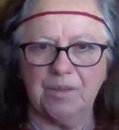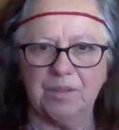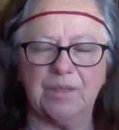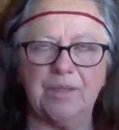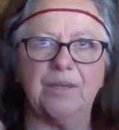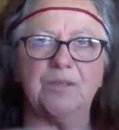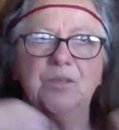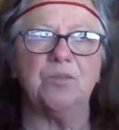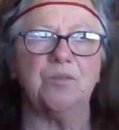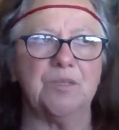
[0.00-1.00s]
And that
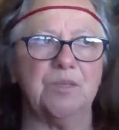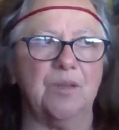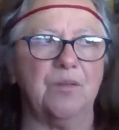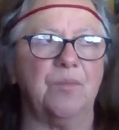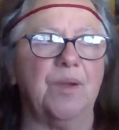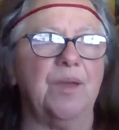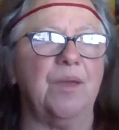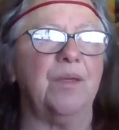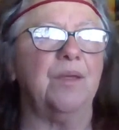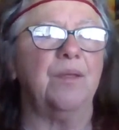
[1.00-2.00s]
too is another
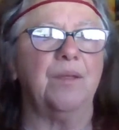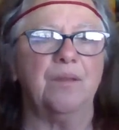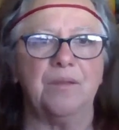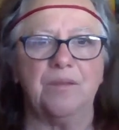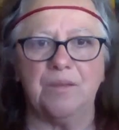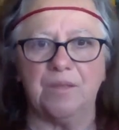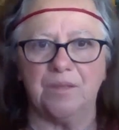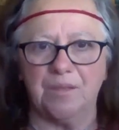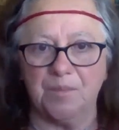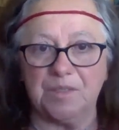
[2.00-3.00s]
way that
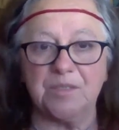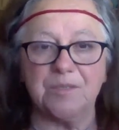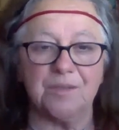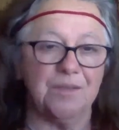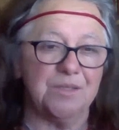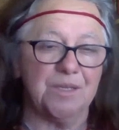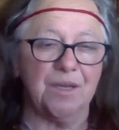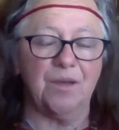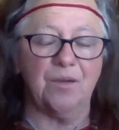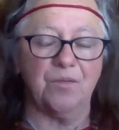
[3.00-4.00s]
demonstrates
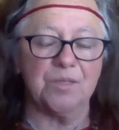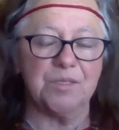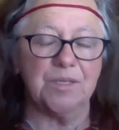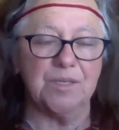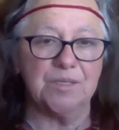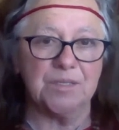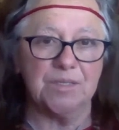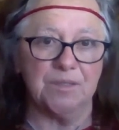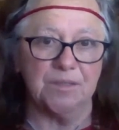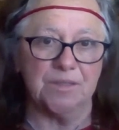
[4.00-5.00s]
how psychic
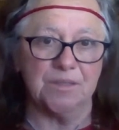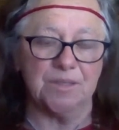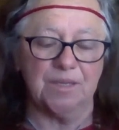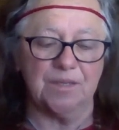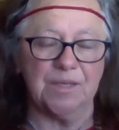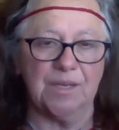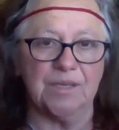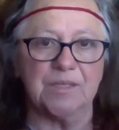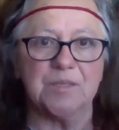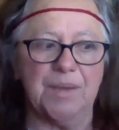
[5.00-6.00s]
skills can
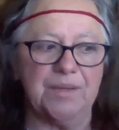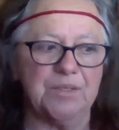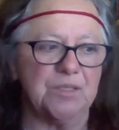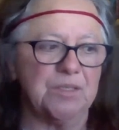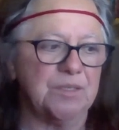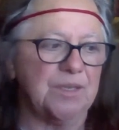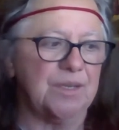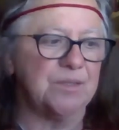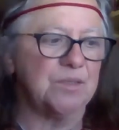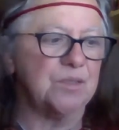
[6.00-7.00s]
enhance magic
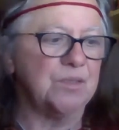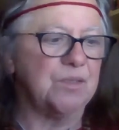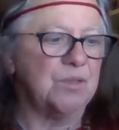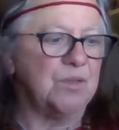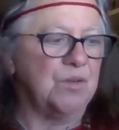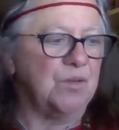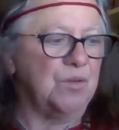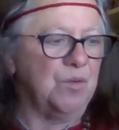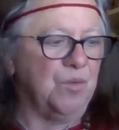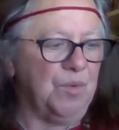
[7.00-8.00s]
and
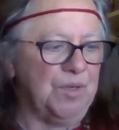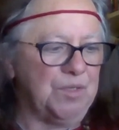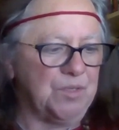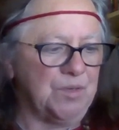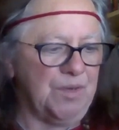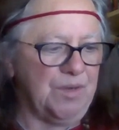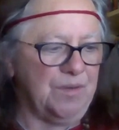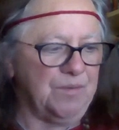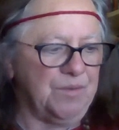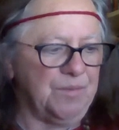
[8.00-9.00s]

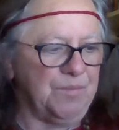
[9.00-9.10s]
witchcraft.